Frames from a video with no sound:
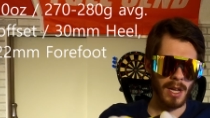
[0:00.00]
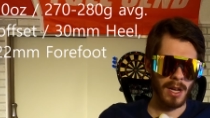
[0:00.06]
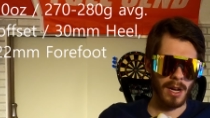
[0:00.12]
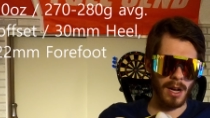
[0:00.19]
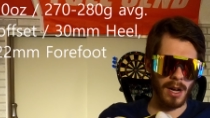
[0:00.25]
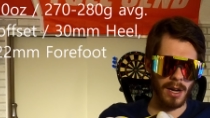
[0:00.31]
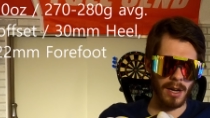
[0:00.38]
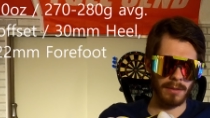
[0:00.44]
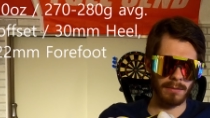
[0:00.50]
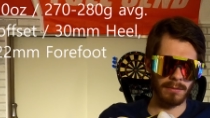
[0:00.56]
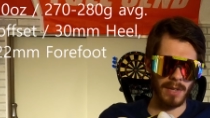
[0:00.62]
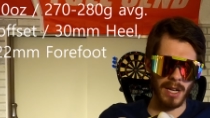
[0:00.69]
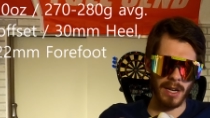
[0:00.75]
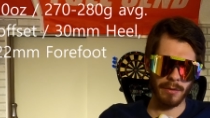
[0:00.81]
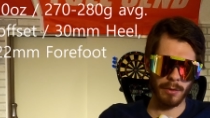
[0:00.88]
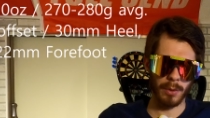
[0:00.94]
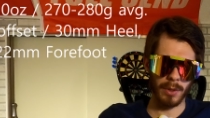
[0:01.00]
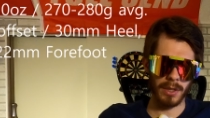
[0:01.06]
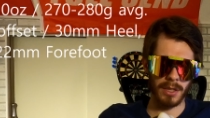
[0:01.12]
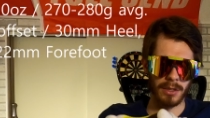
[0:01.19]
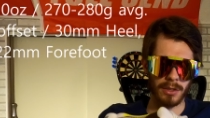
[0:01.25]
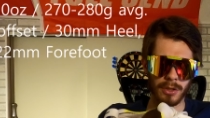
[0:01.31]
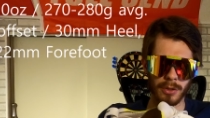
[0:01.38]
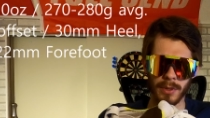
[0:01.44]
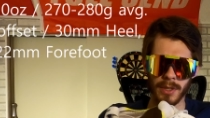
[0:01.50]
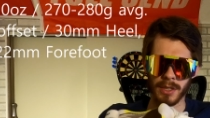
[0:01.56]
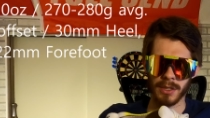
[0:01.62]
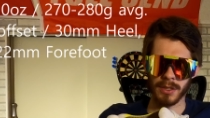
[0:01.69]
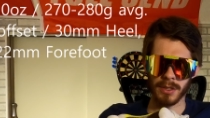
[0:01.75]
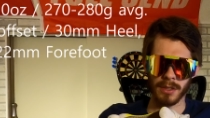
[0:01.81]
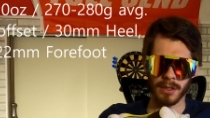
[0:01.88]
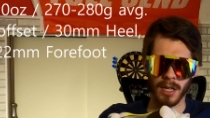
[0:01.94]
Not everyone can do
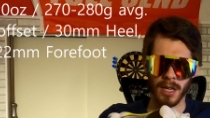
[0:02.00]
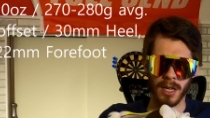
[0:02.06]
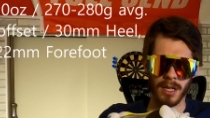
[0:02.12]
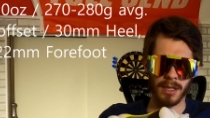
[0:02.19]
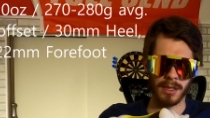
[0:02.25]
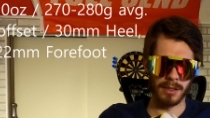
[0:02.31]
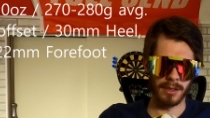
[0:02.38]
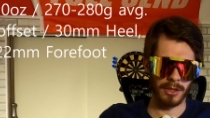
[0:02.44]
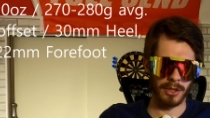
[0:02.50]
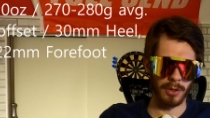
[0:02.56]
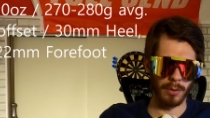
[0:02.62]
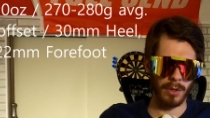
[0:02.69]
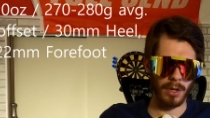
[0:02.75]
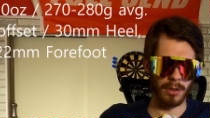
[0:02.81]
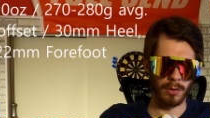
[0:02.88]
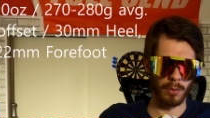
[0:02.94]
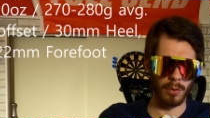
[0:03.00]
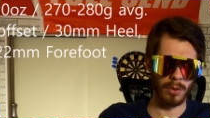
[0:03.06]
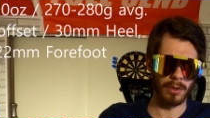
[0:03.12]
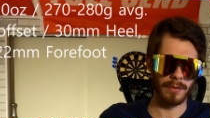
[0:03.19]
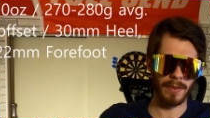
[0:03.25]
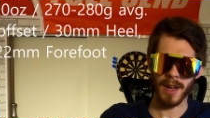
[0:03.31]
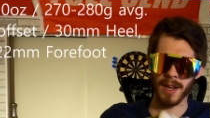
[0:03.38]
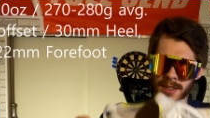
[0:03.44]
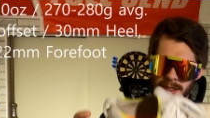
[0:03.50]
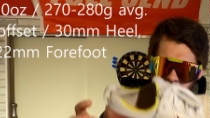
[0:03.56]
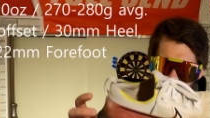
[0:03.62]
this so-called roll effect.